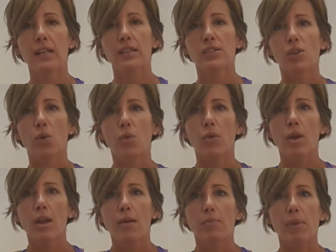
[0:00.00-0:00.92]
So
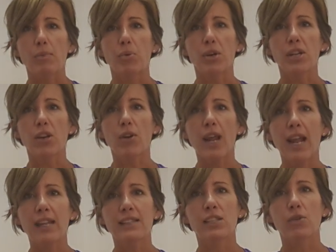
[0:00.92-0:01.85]
by putting your
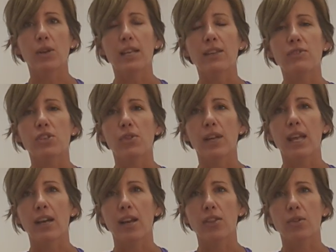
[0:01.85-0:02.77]
hands here, it gives you,
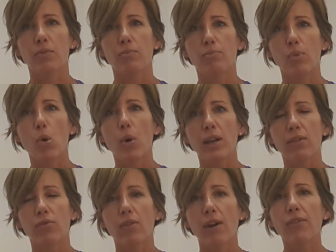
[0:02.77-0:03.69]
again, another point
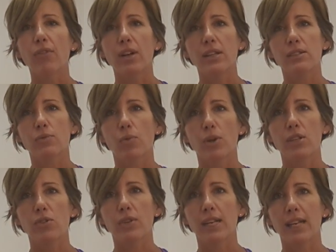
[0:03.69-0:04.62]
of reference where
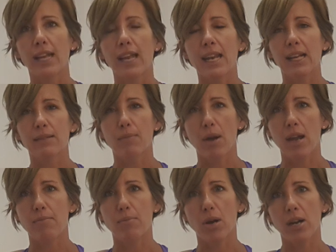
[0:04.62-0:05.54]
you can connect
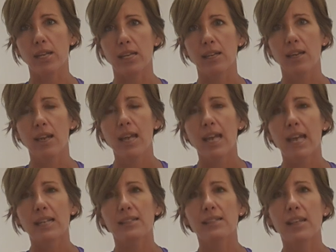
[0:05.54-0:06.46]
mind-body
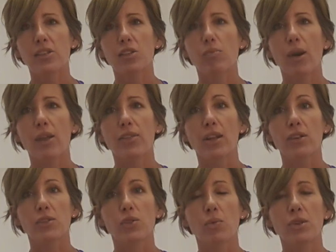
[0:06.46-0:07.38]
and send your breath
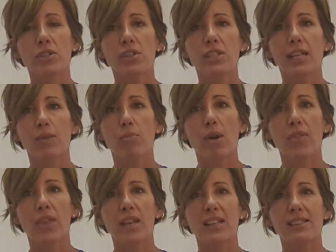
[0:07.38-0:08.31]
there. So why don't you take a
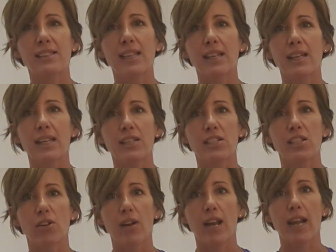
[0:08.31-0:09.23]
breath in and send it
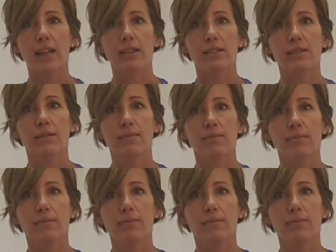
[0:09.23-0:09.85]
into your hands.